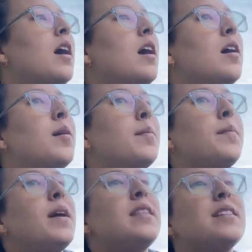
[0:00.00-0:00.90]

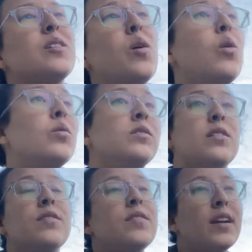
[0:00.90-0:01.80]
And that's a whole
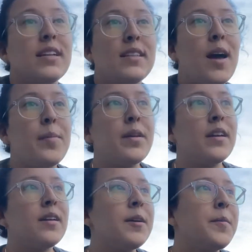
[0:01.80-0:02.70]
nother fucking
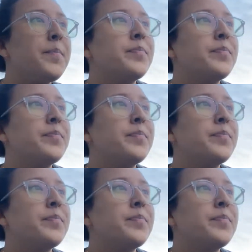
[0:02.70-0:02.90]
topic.